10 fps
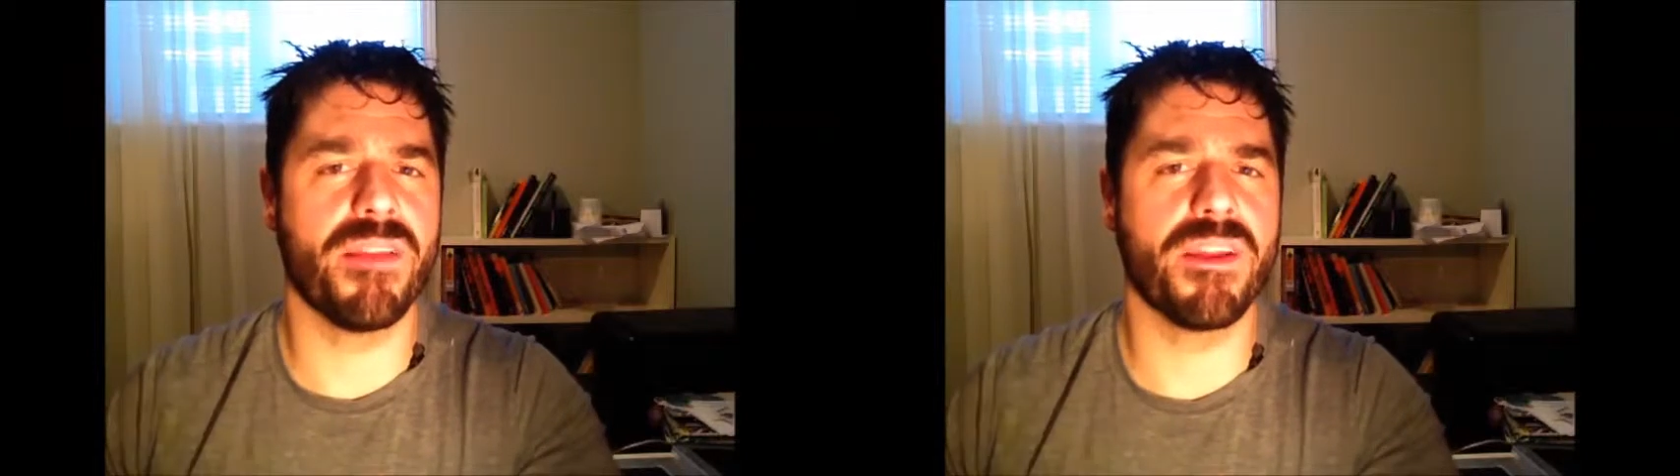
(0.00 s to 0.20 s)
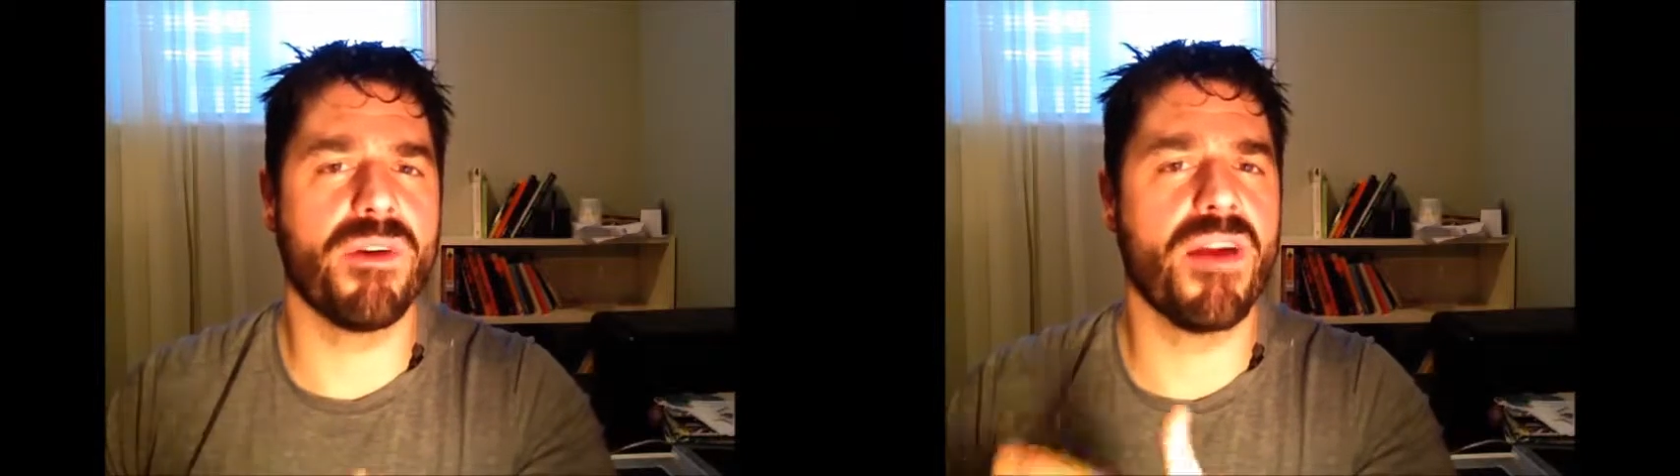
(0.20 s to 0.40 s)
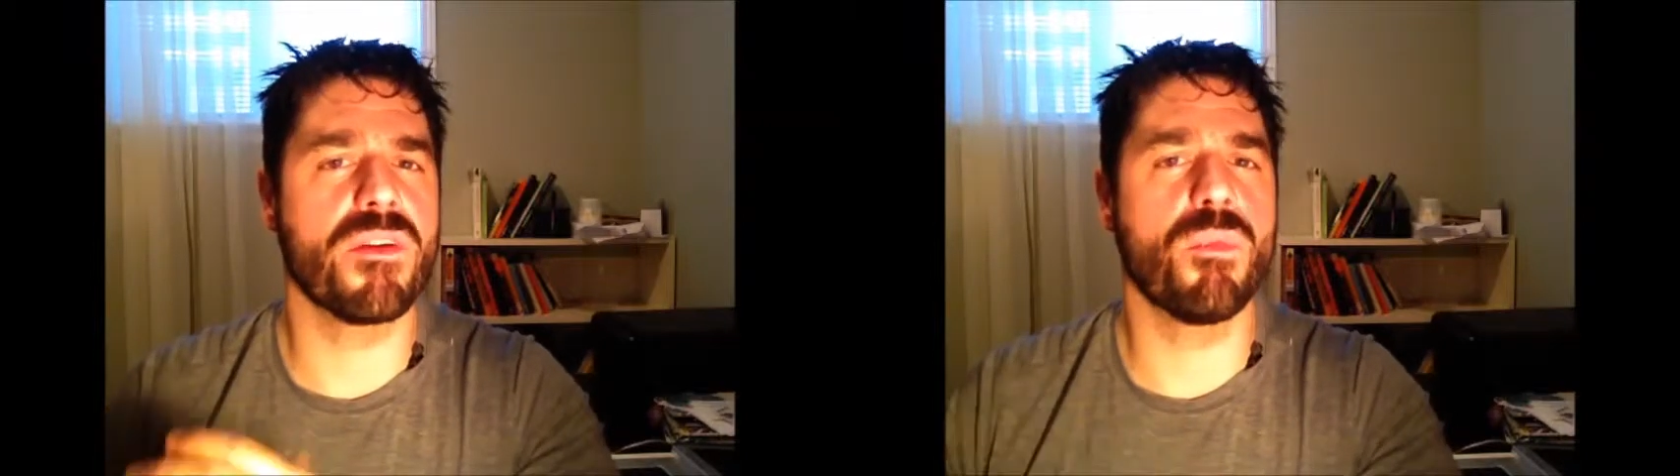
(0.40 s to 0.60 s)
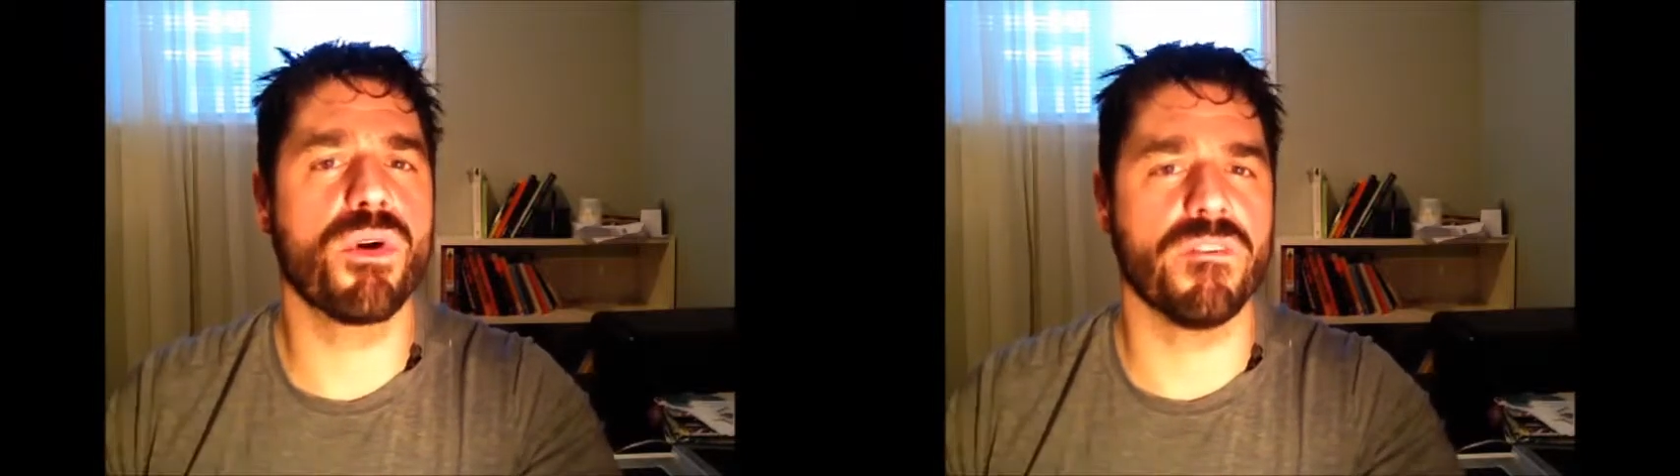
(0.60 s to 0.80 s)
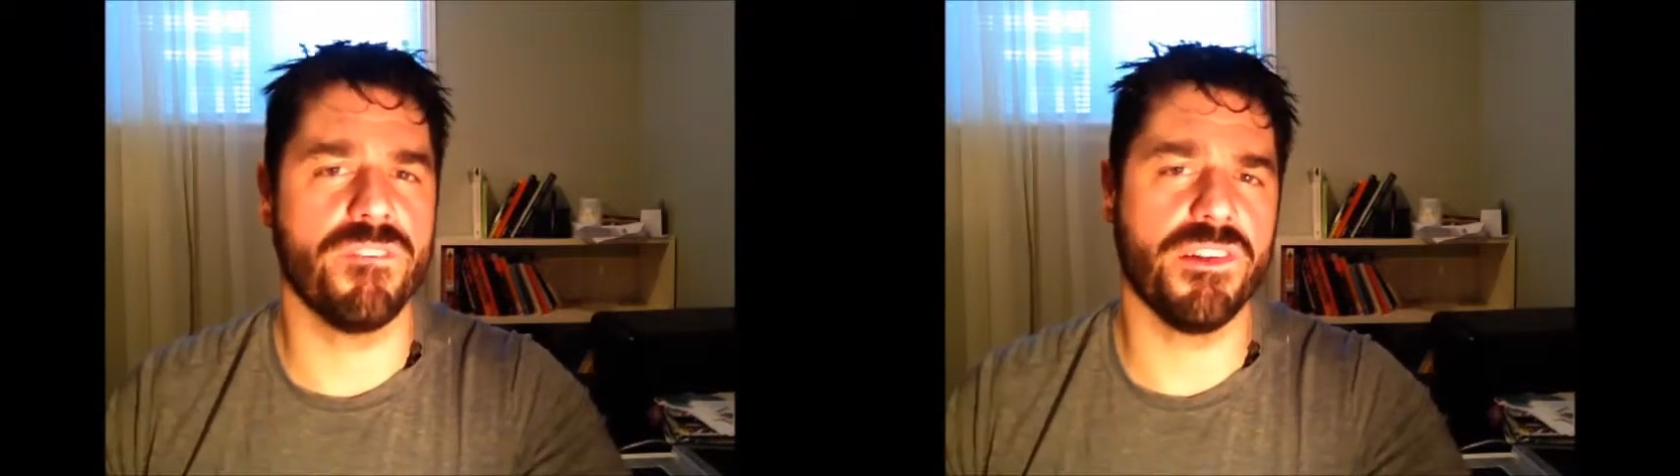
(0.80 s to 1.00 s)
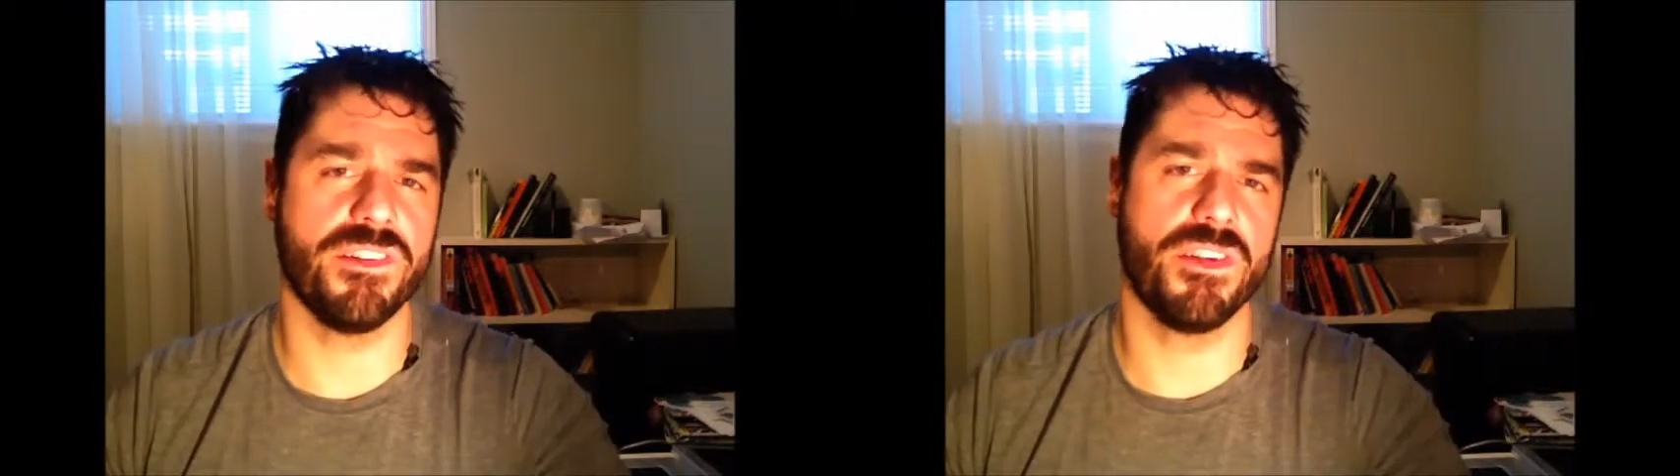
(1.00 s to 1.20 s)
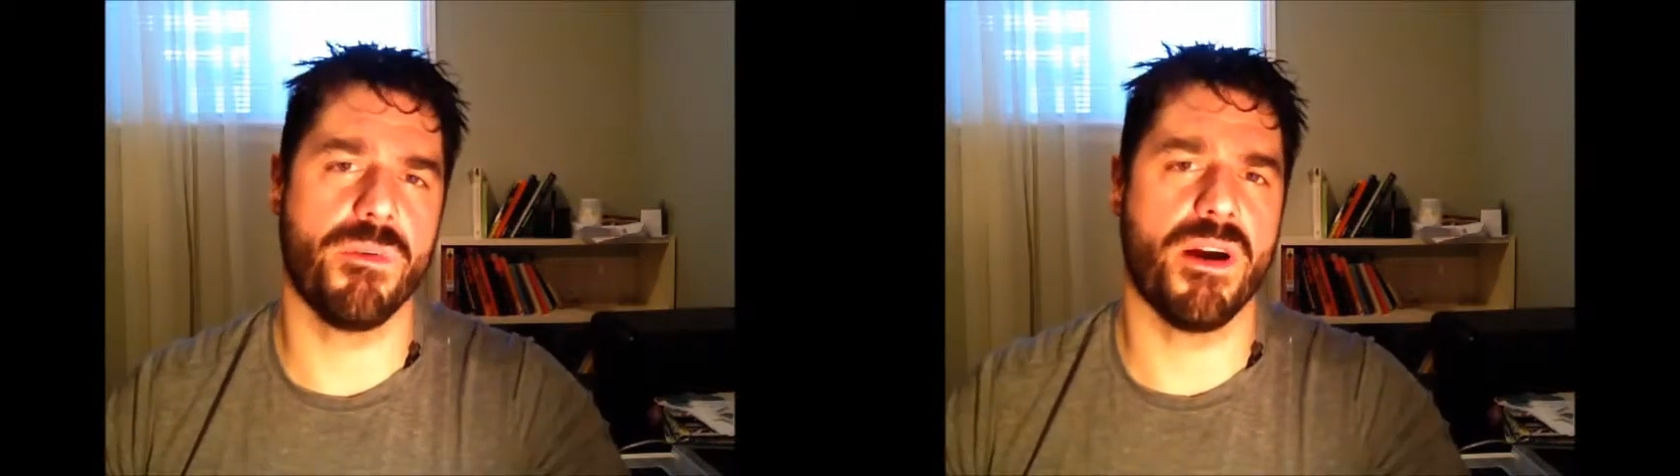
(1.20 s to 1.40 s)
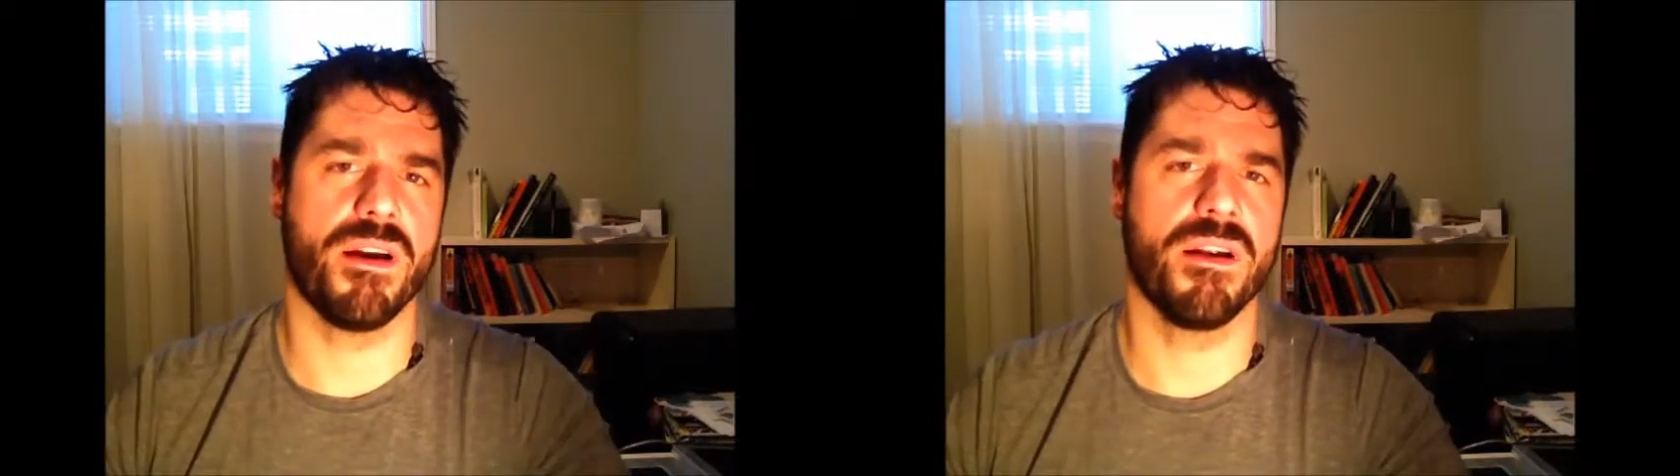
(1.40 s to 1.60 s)
the ground, the more efficient you
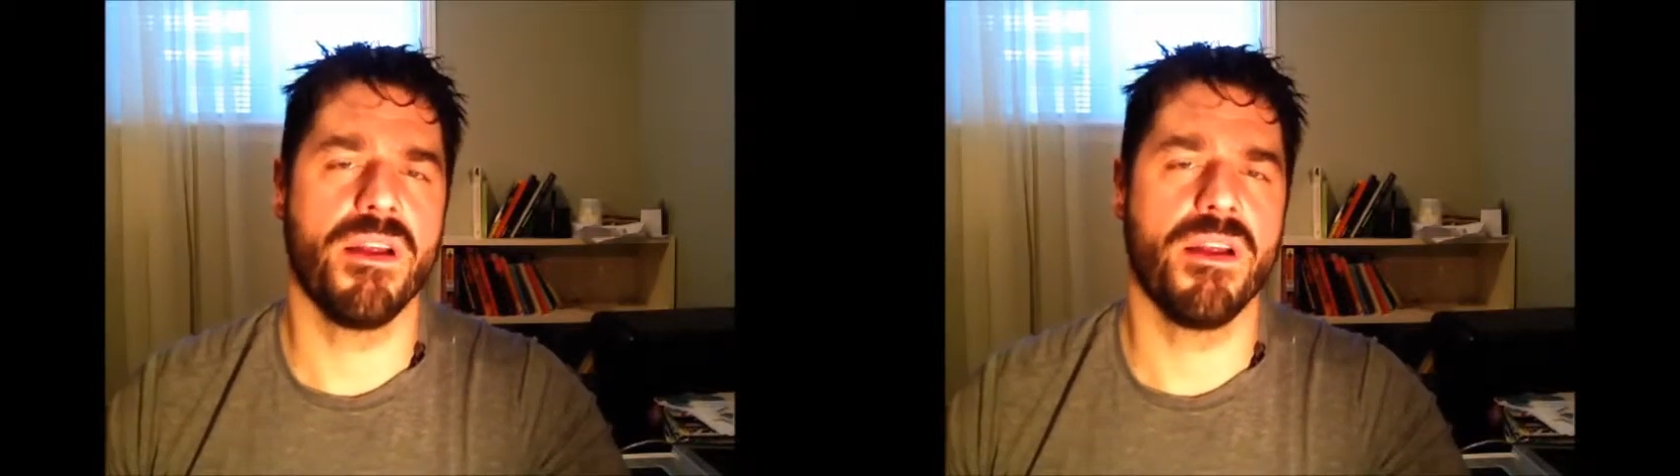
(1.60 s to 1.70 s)
are.